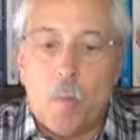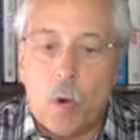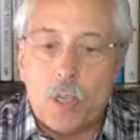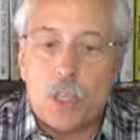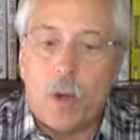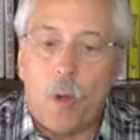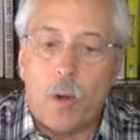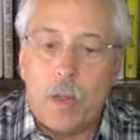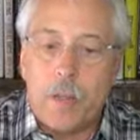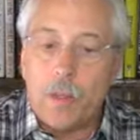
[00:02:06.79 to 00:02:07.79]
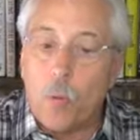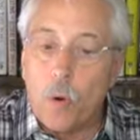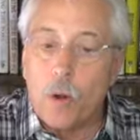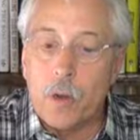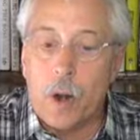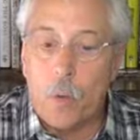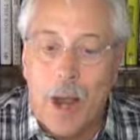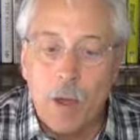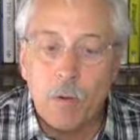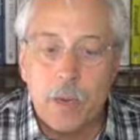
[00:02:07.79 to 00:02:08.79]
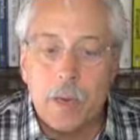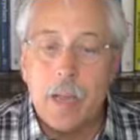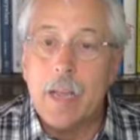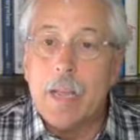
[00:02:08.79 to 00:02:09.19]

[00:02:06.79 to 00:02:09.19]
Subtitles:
more slowly than the world around it,